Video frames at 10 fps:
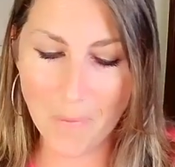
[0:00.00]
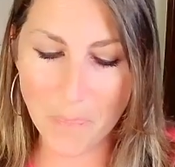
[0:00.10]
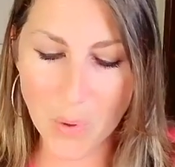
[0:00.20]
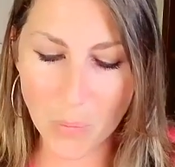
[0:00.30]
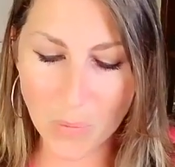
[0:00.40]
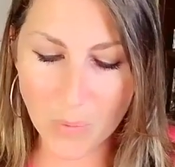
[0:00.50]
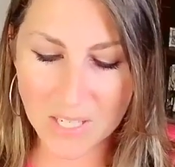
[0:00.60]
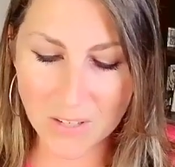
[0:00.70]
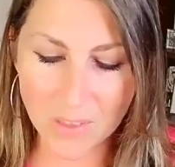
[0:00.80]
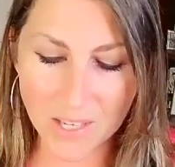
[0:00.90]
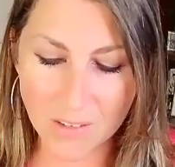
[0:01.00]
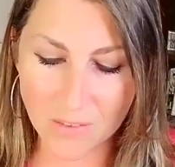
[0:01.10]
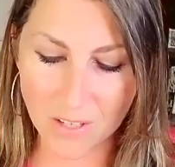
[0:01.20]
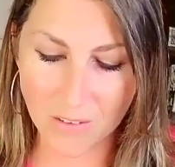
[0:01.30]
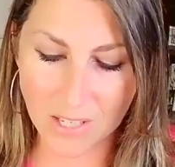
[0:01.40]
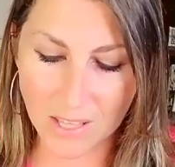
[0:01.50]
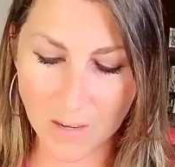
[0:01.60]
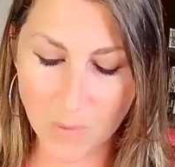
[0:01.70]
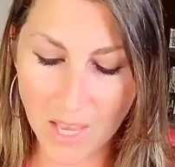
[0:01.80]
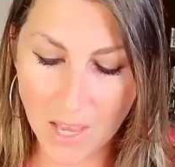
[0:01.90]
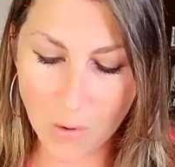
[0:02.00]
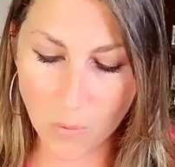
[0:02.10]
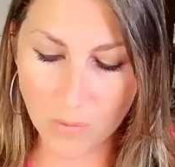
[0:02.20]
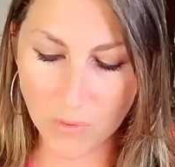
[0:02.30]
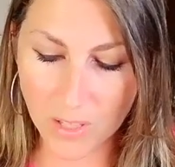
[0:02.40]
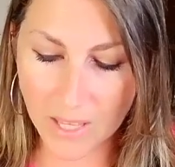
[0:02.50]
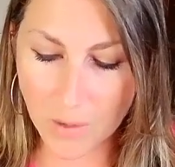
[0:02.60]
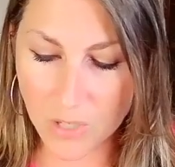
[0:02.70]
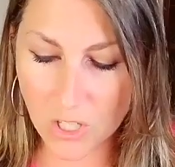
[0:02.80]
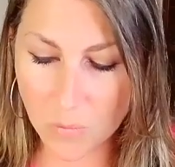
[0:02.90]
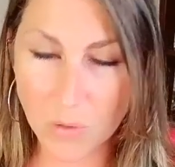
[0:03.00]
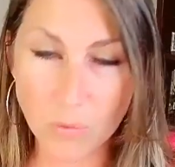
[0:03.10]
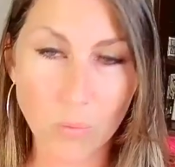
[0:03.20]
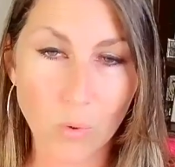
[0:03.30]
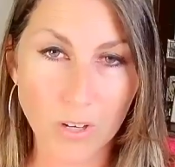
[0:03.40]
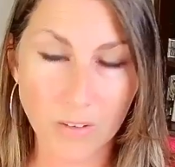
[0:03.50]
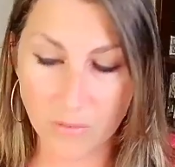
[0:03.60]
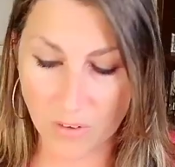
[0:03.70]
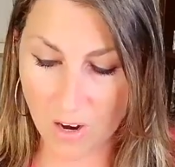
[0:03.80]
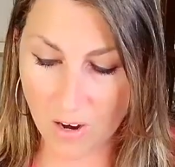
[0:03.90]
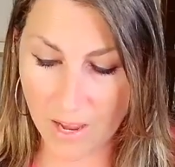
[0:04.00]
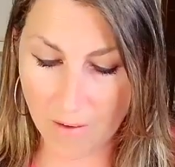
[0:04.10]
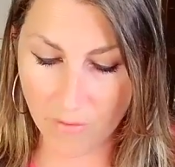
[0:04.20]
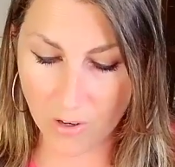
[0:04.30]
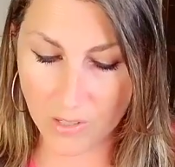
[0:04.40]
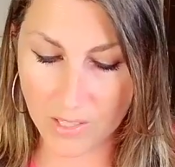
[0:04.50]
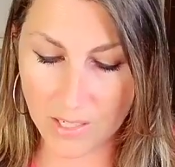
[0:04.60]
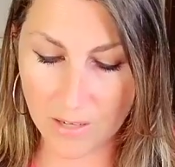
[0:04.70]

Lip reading: But when we do think of serving them, we feel like we should be rewarded for our efforts.